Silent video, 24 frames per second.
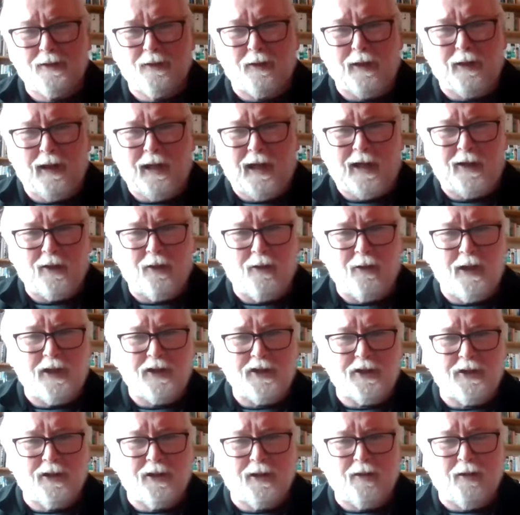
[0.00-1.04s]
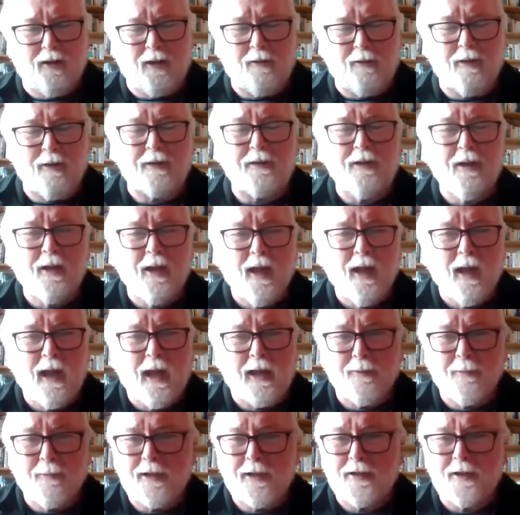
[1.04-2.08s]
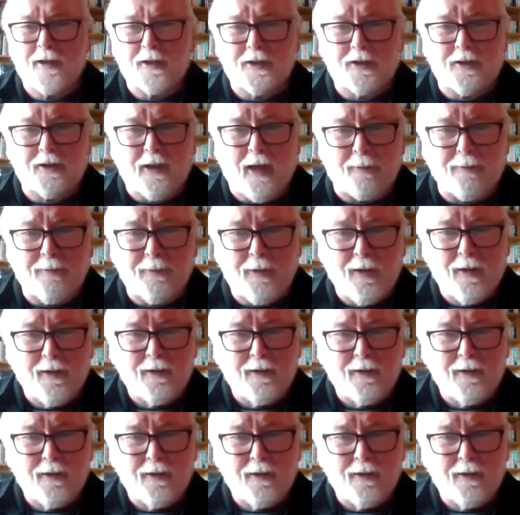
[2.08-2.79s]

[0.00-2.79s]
sort of adoration and all that. And the minute it stopped,